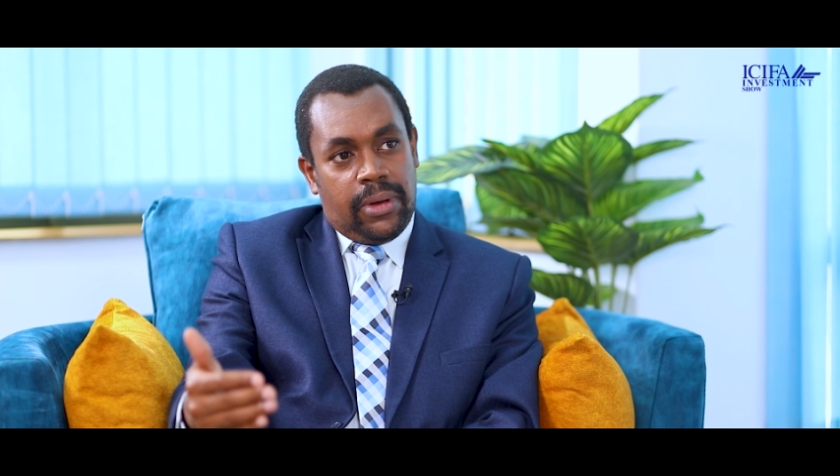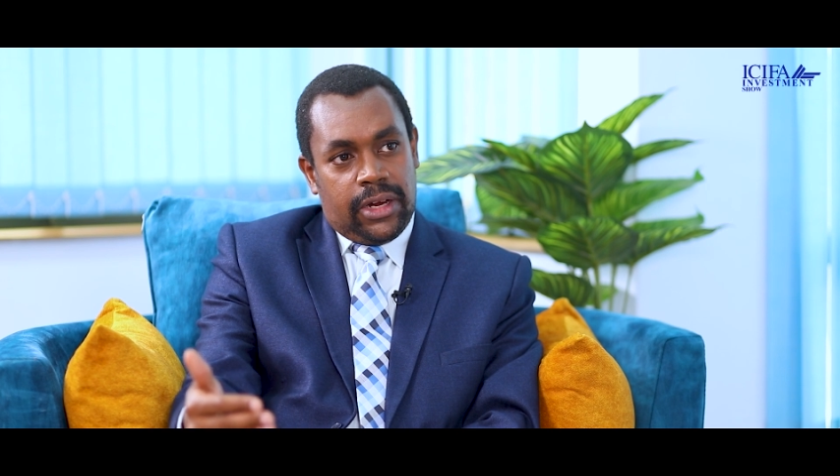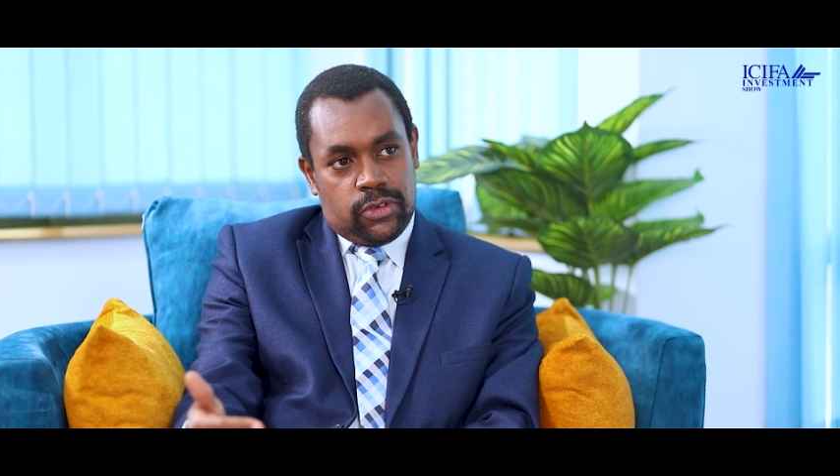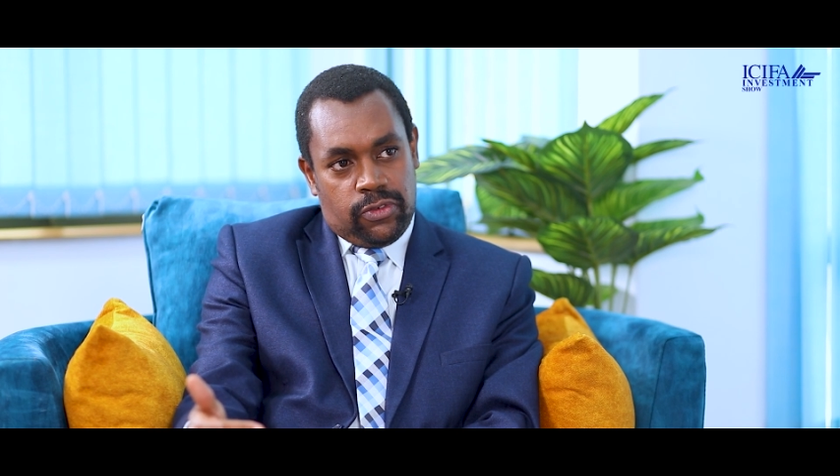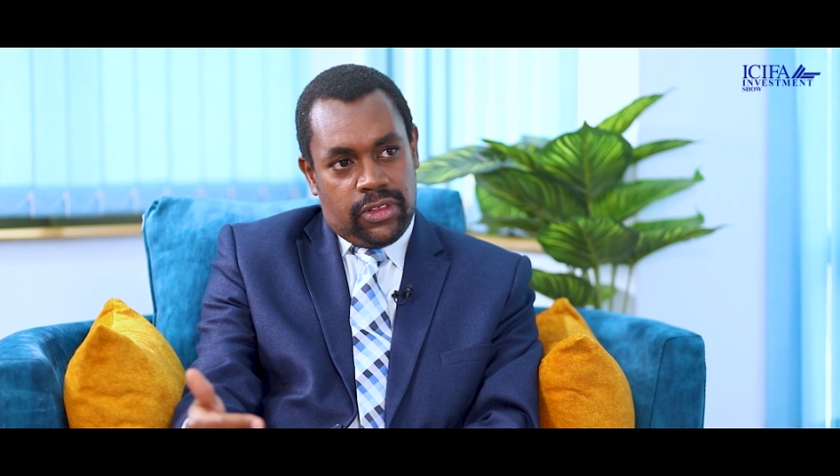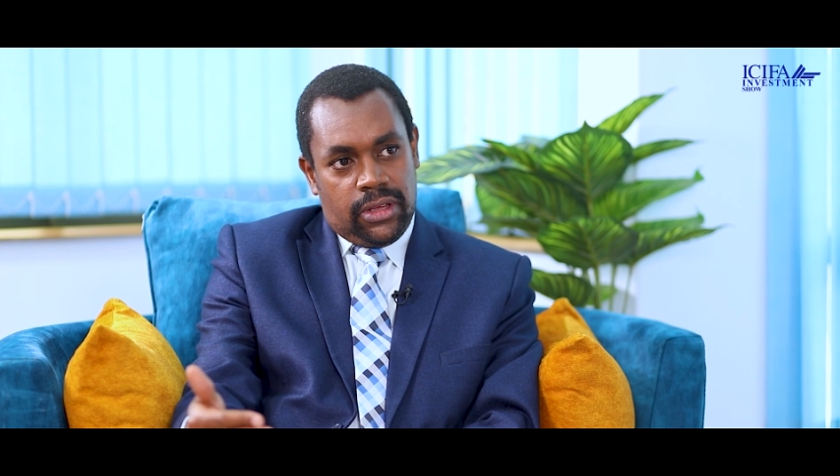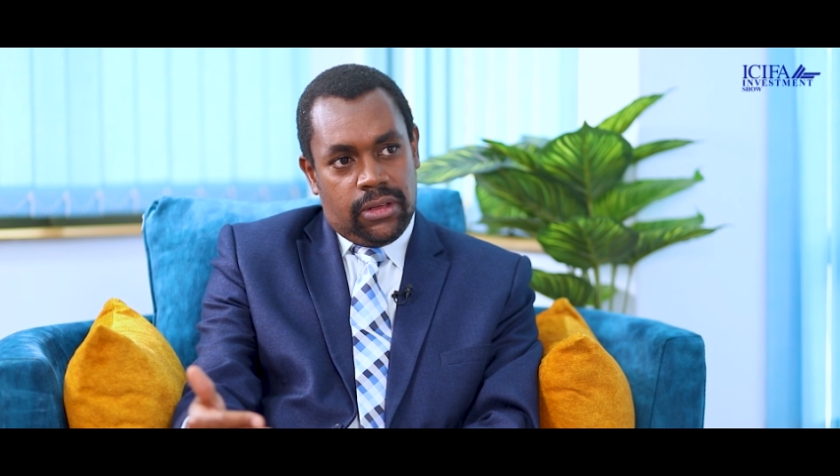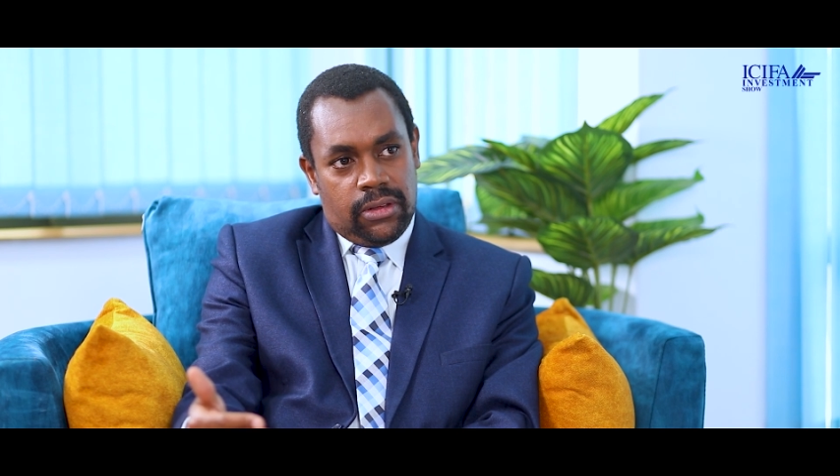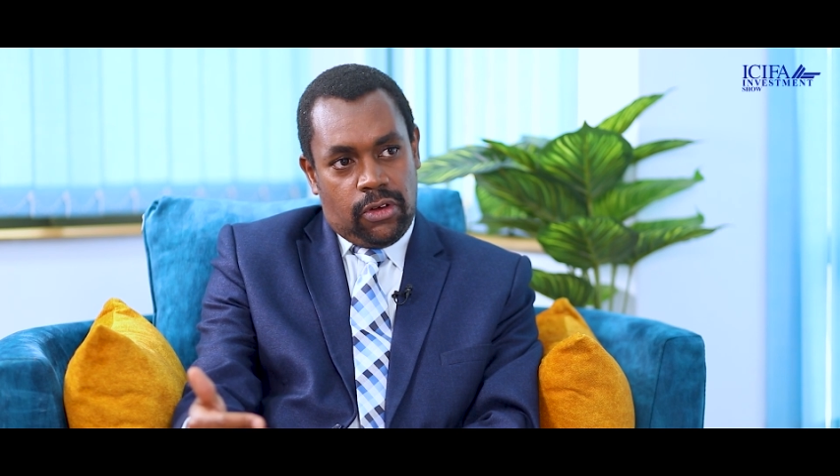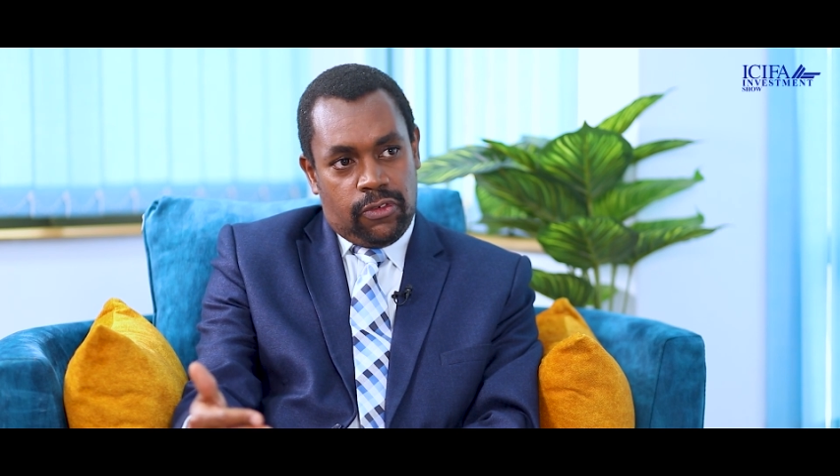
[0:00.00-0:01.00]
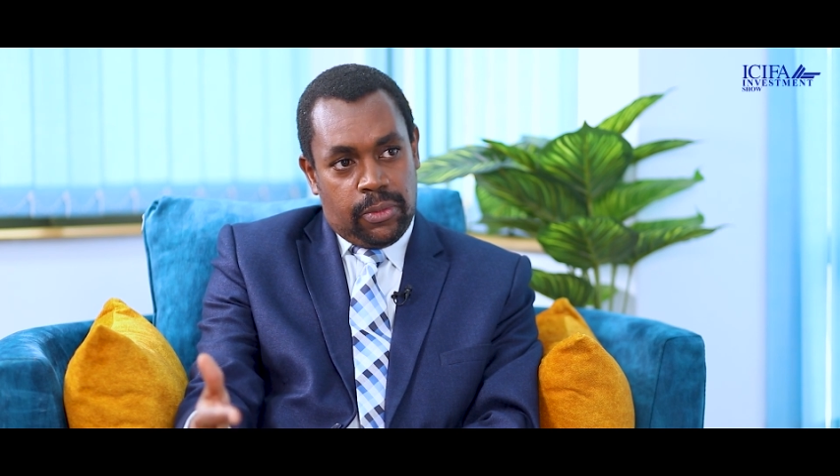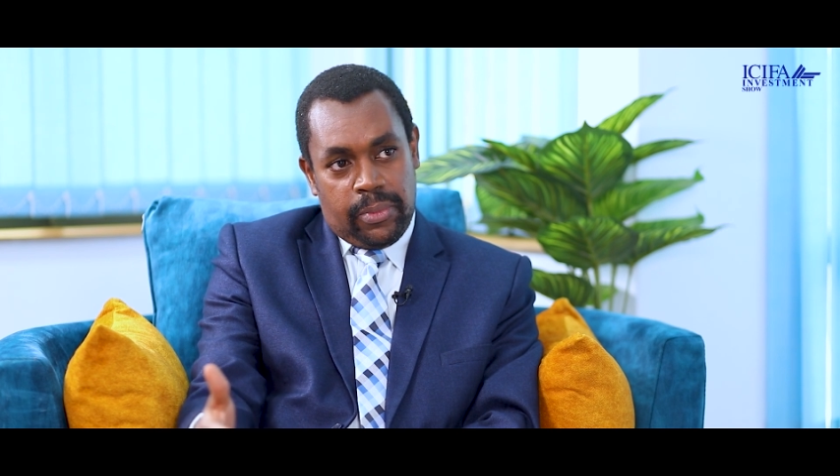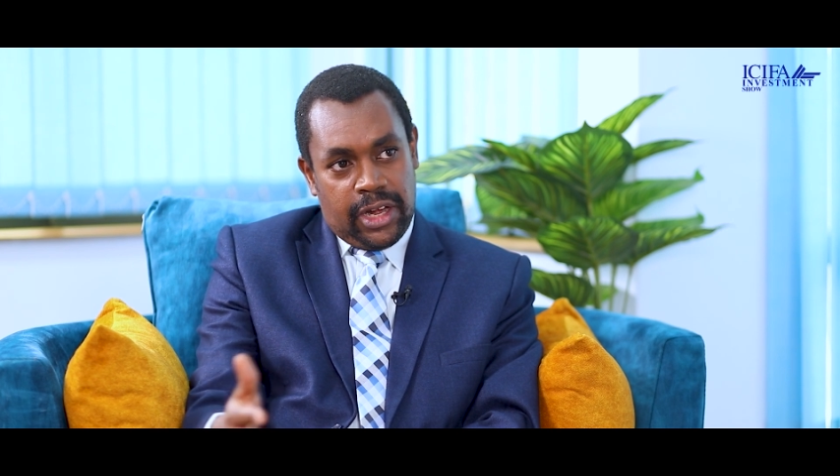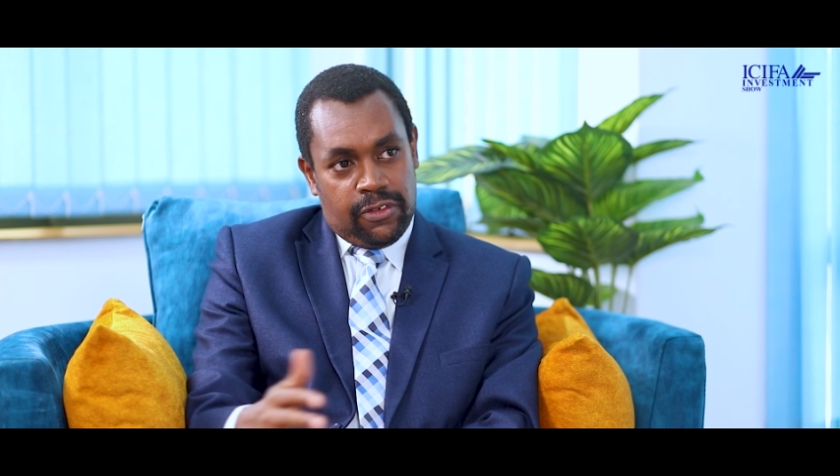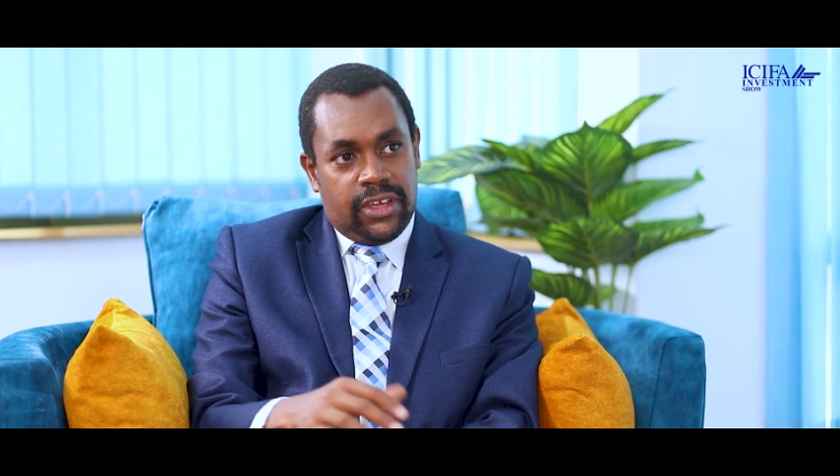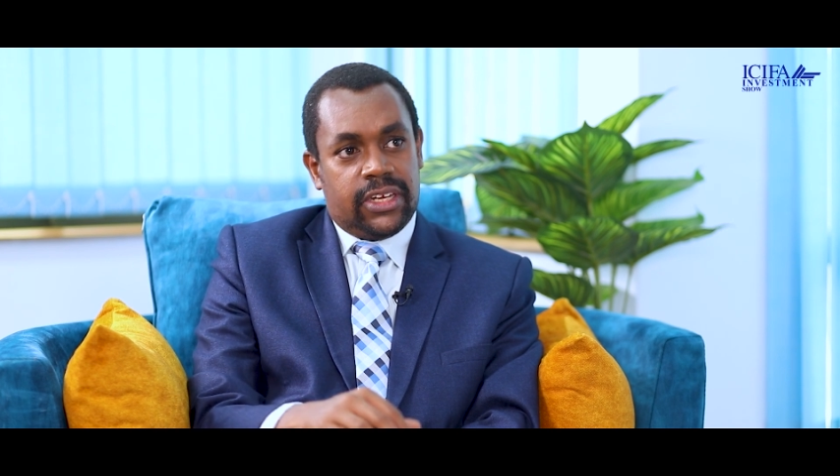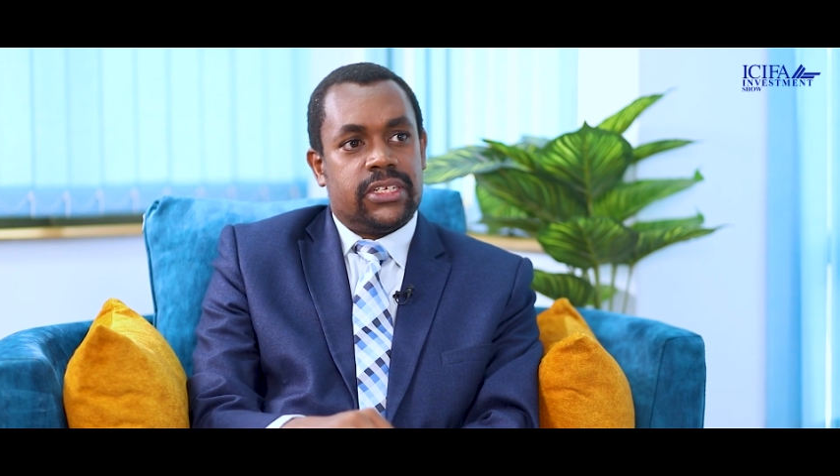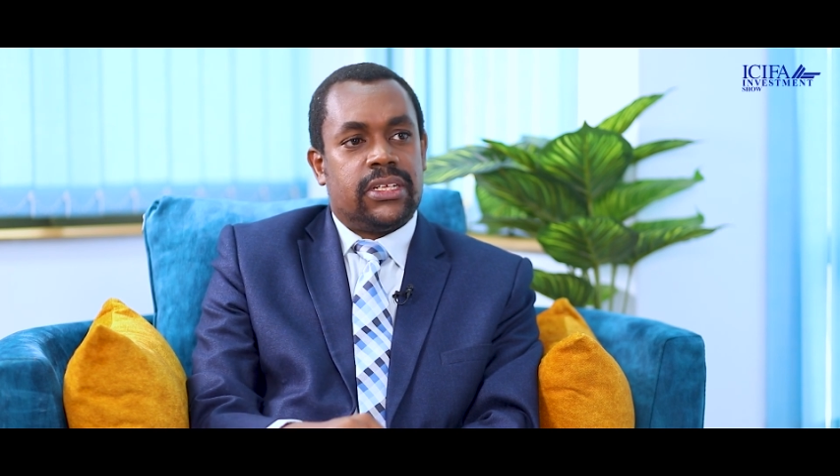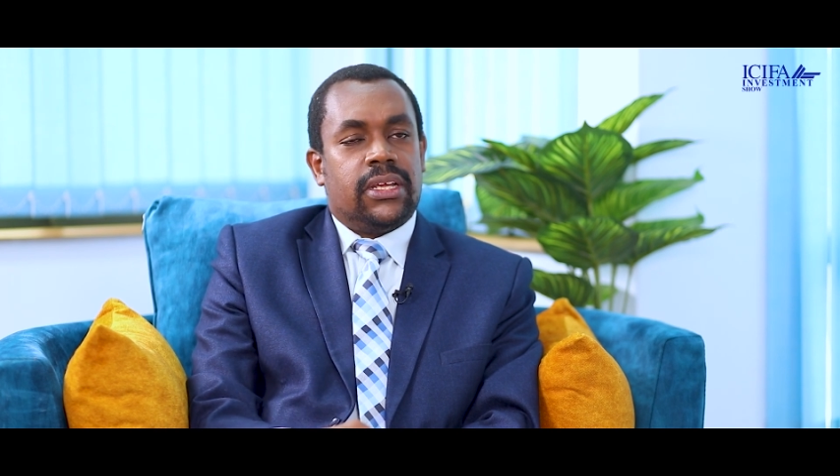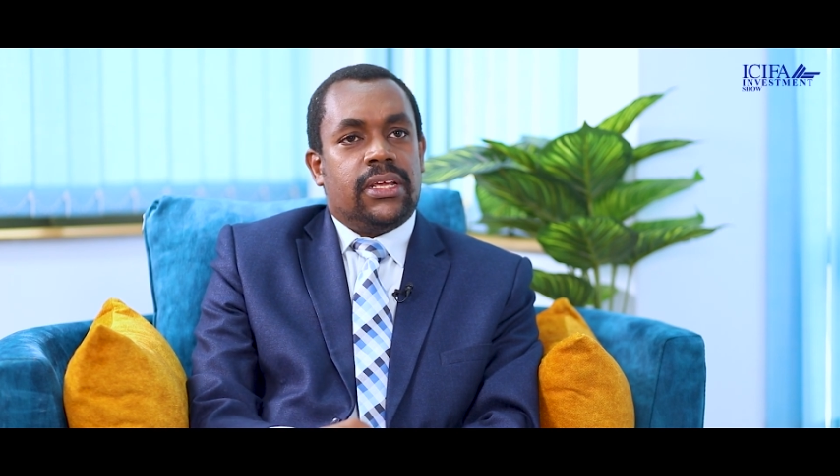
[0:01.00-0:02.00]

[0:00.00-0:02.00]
part of the benefit.